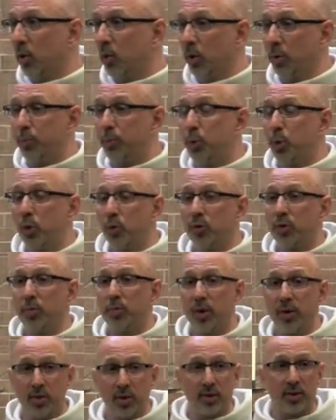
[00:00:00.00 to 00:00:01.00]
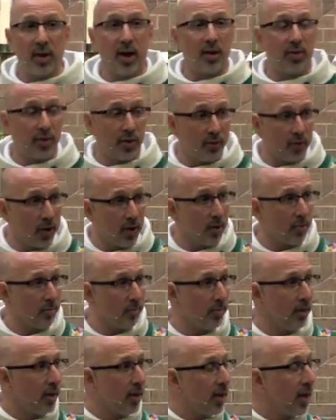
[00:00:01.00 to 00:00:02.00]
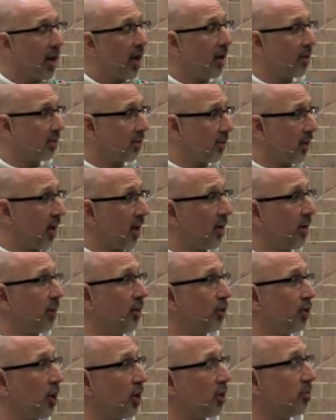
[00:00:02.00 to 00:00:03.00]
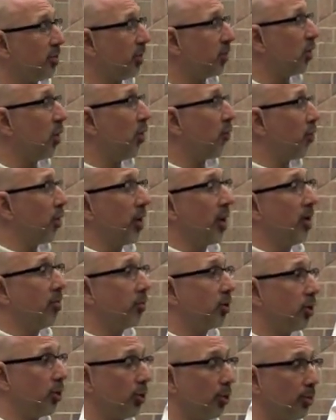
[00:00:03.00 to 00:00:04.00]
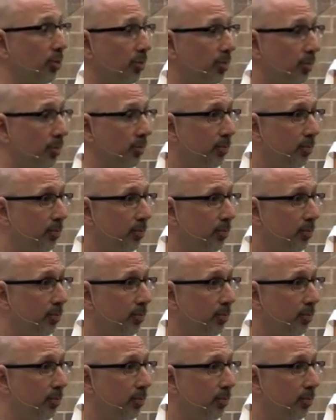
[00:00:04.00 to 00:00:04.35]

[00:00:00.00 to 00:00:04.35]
would prove to be the death of him and stand in judgment over him too.